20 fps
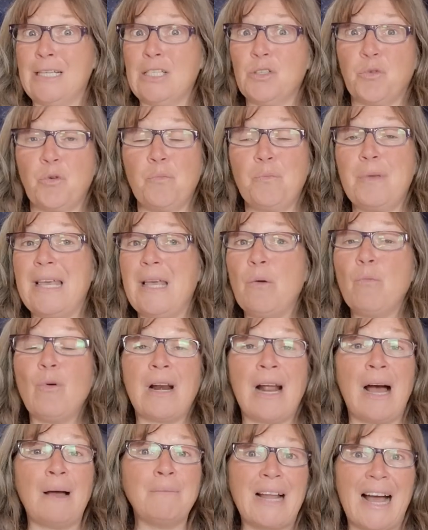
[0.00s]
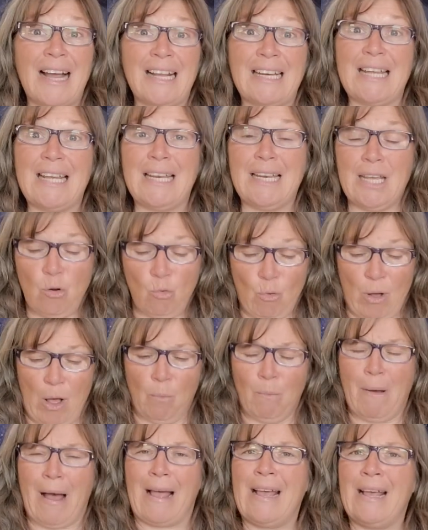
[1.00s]
least for me, when I'm not eating
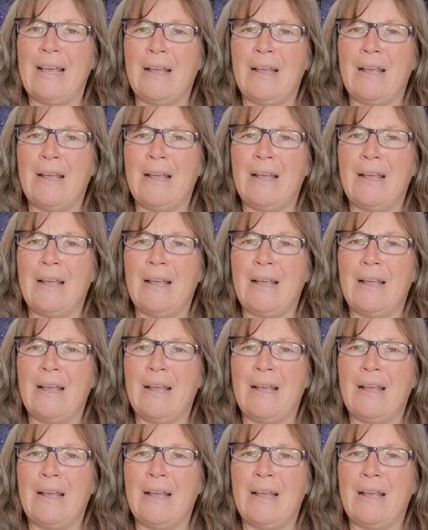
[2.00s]
well,